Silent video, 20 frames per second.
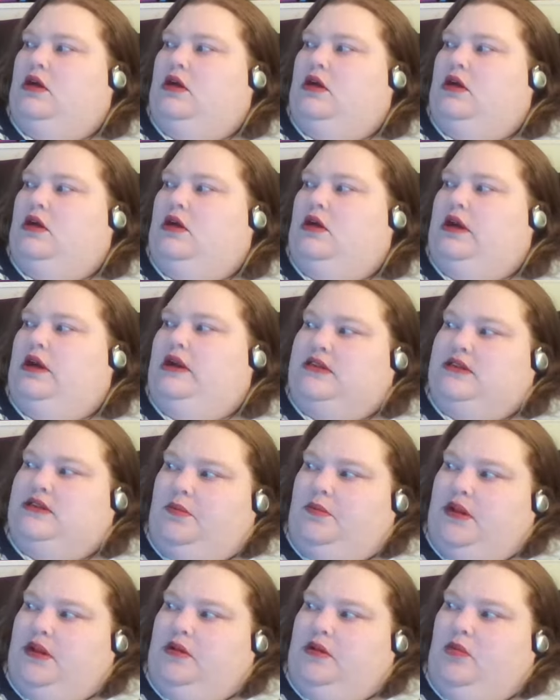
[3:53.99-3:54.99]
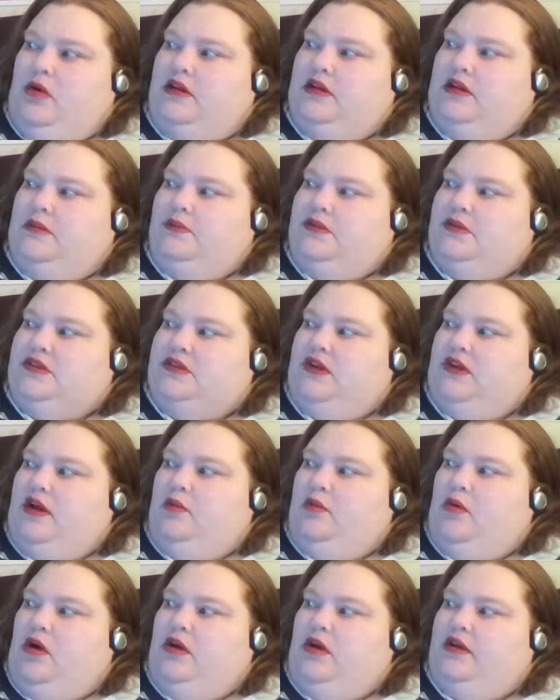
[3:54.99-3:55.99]
I just seen somebody walking up the
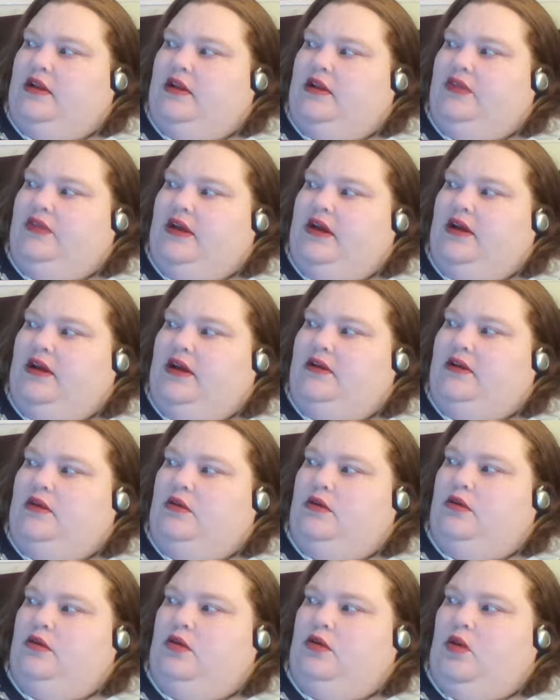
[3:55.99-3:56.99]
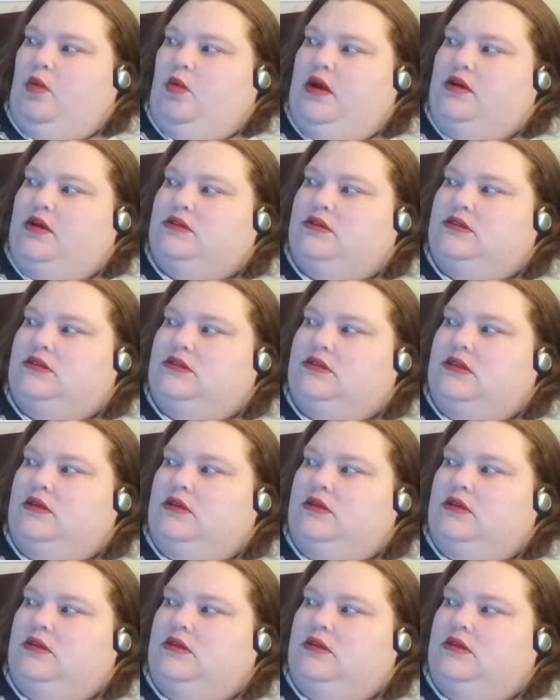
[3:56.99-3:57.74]
sidewalk, and I think I know who it was.